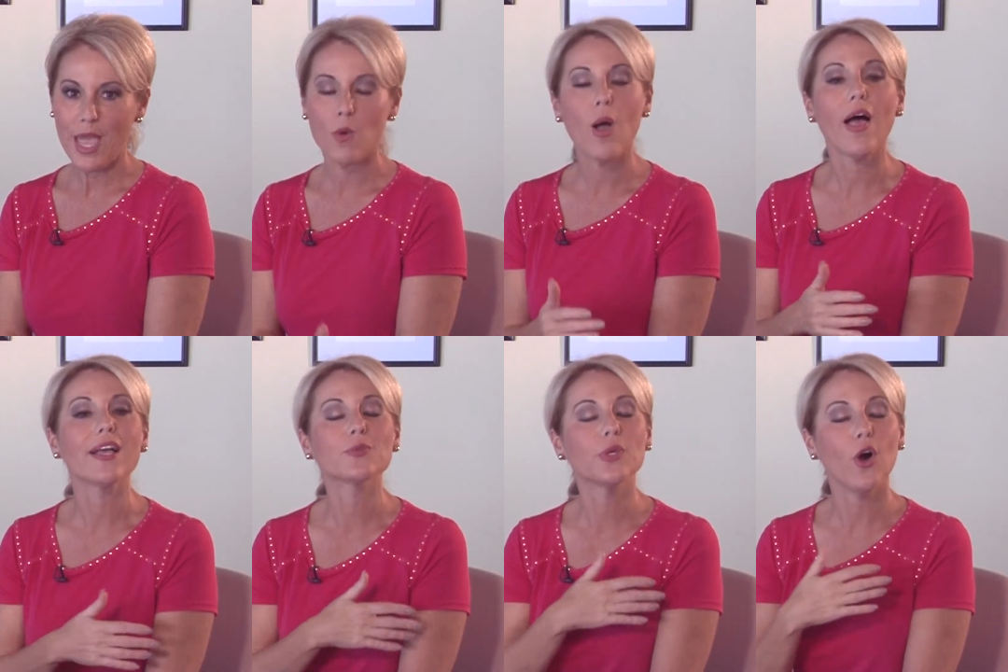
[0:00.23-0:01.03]
Well,
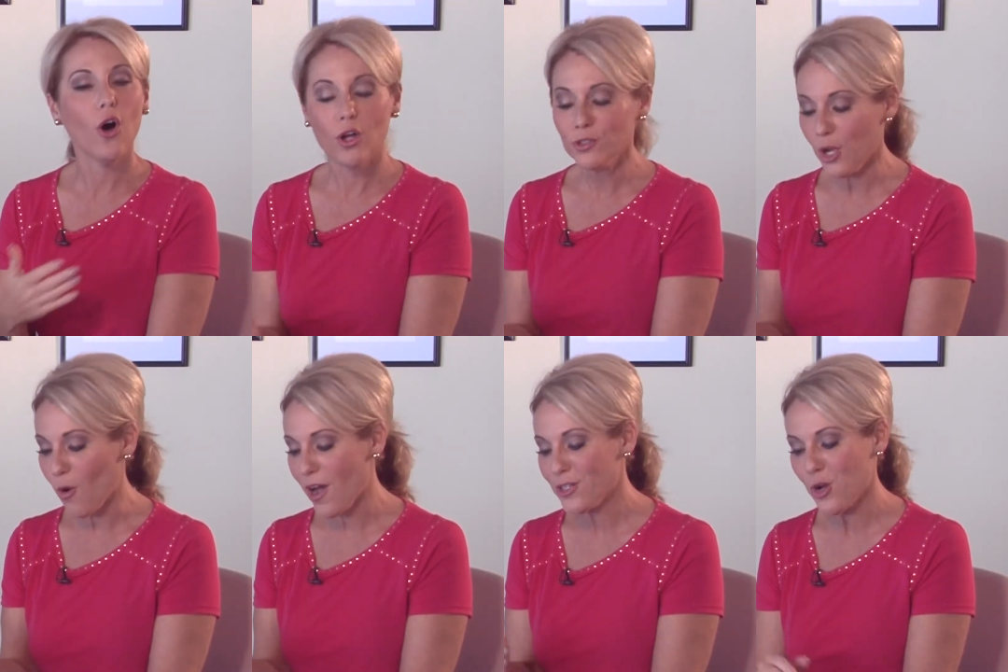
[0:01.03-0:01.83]
as we all know,
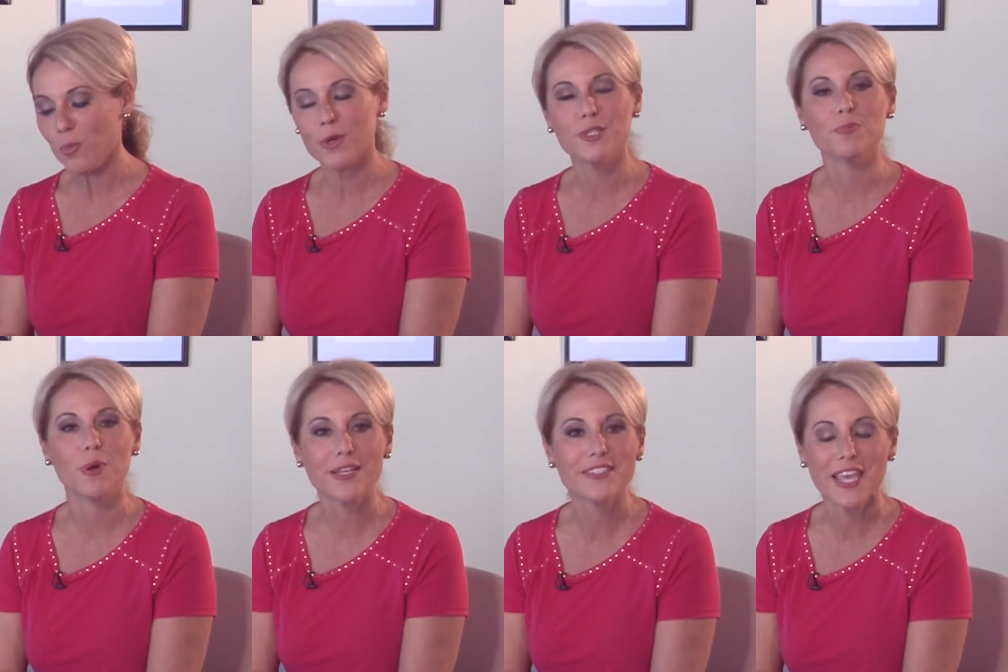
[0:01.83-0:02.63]
October is
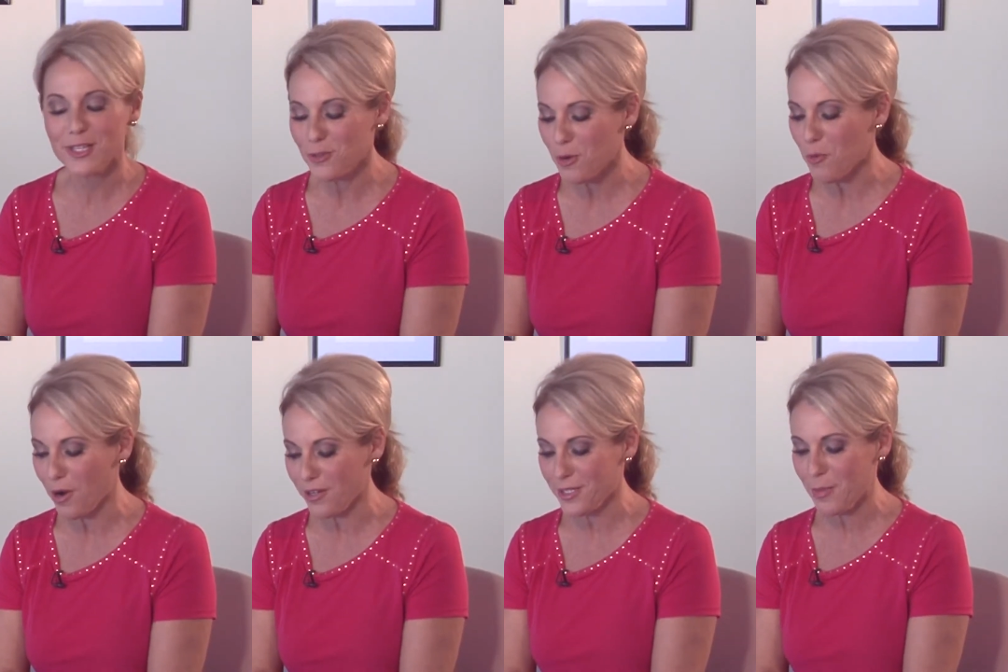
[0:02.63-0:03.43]
Breast Cancer
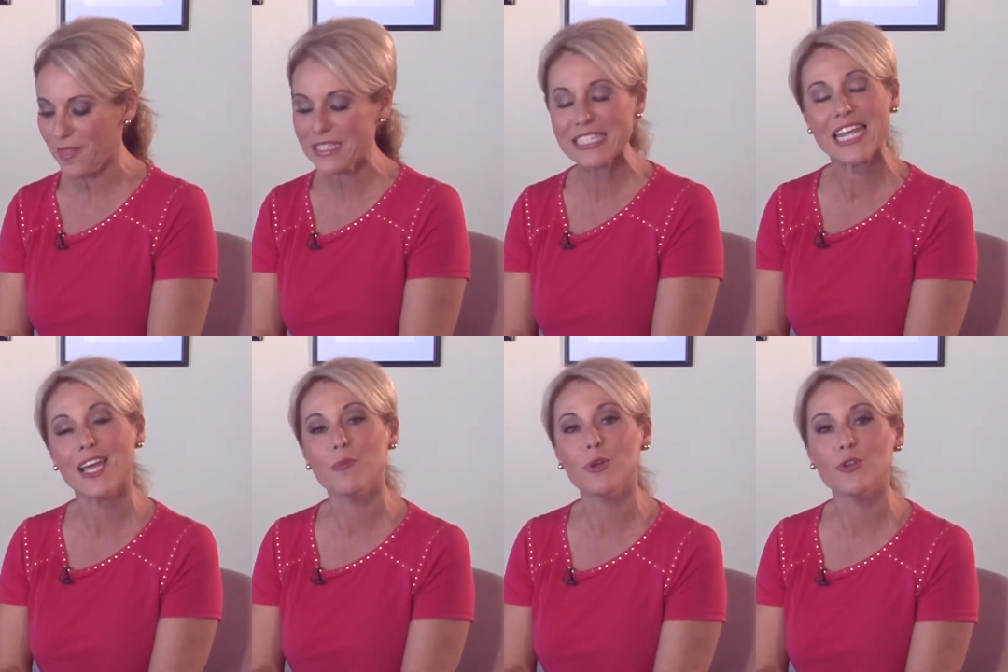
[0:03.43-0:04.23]
Awareness Month, and today
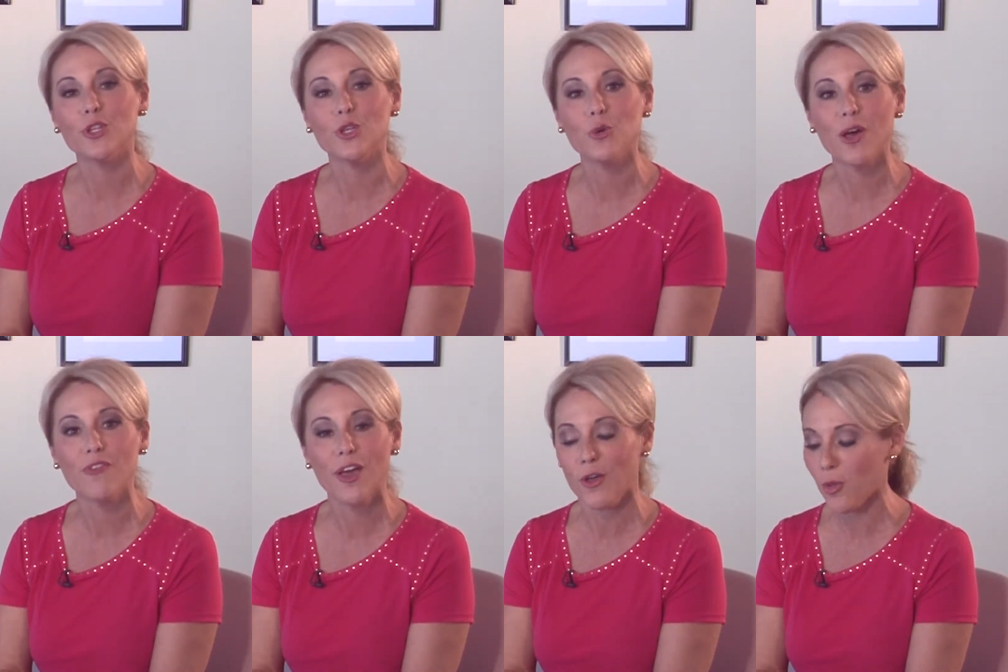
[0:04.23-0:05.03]
I'm here at the UF
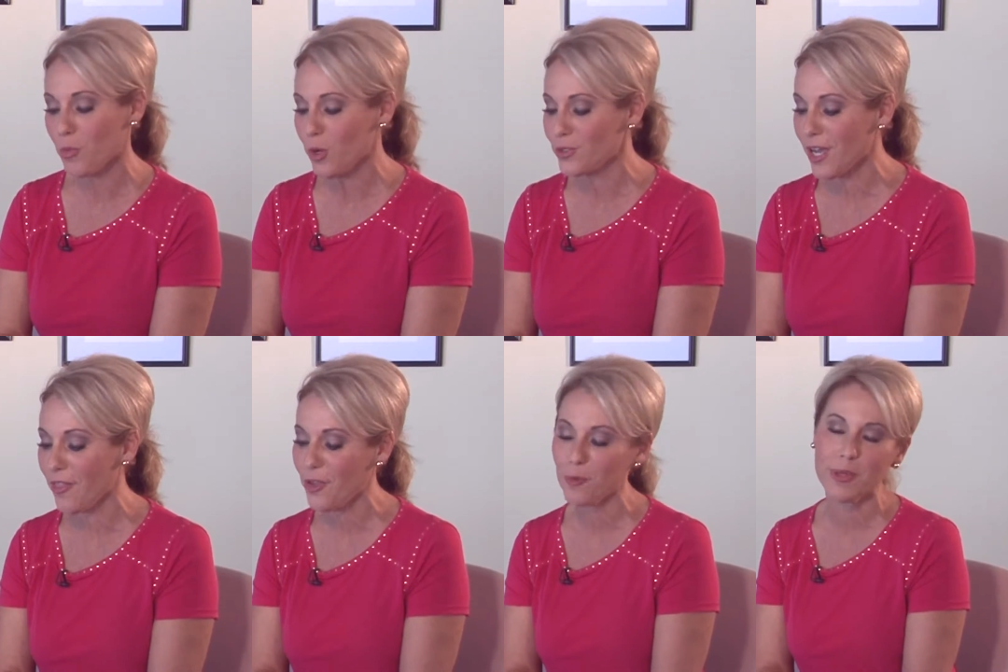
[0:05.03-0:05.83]
Health Proton
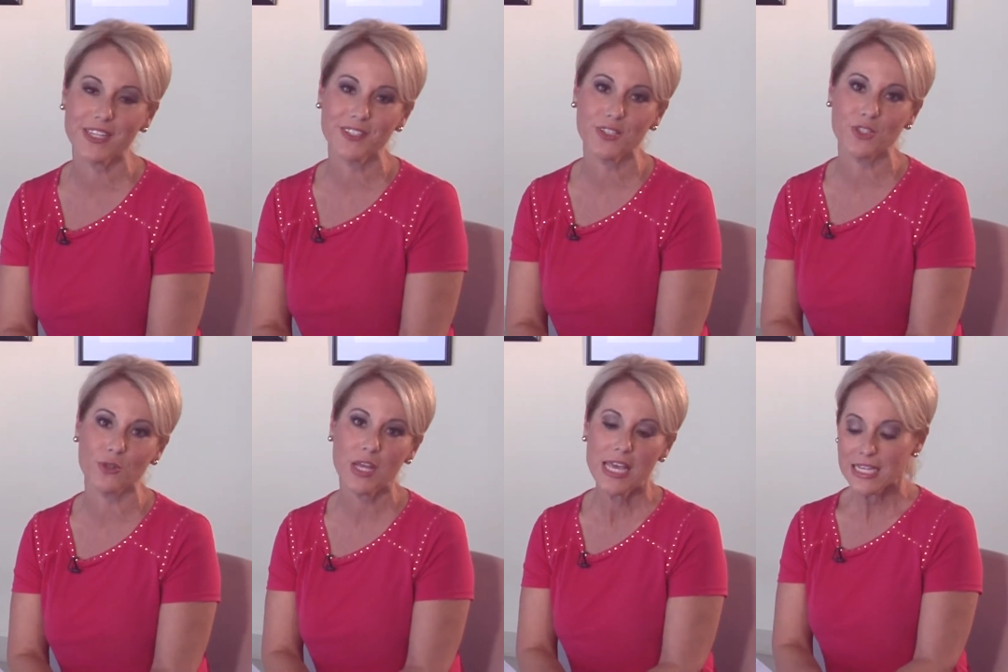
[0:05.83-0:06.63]
Therapy
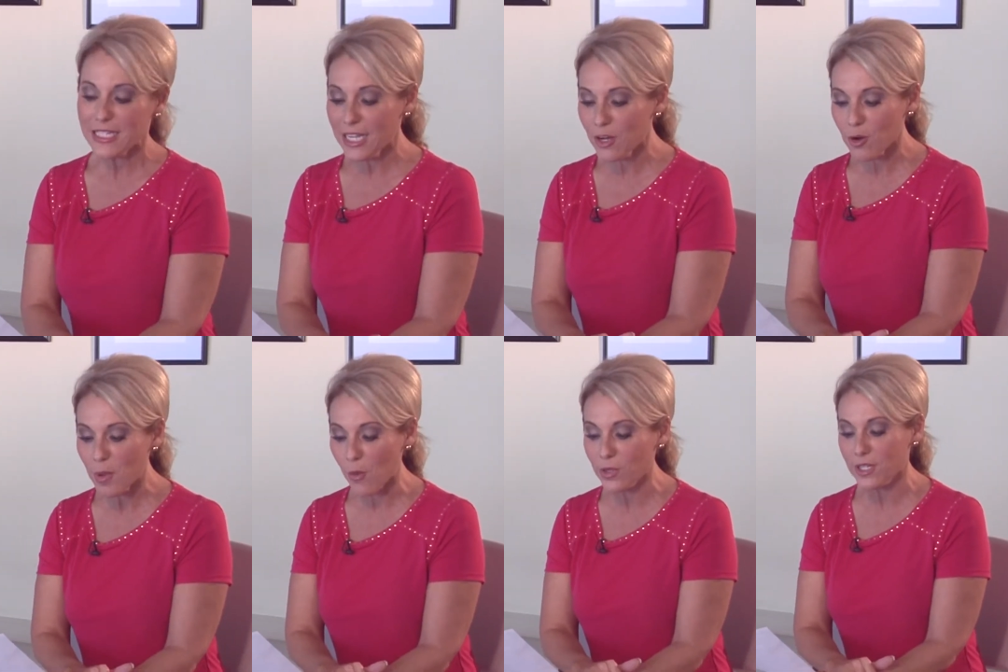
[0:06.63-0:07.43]
Institute to hear
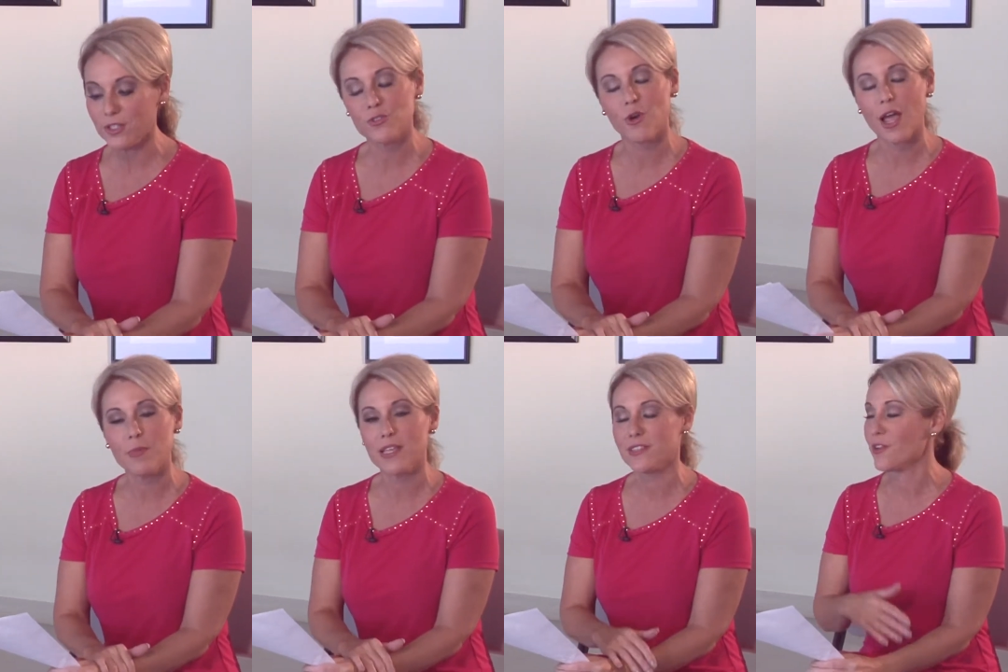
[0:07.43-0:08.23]
about what they describe as an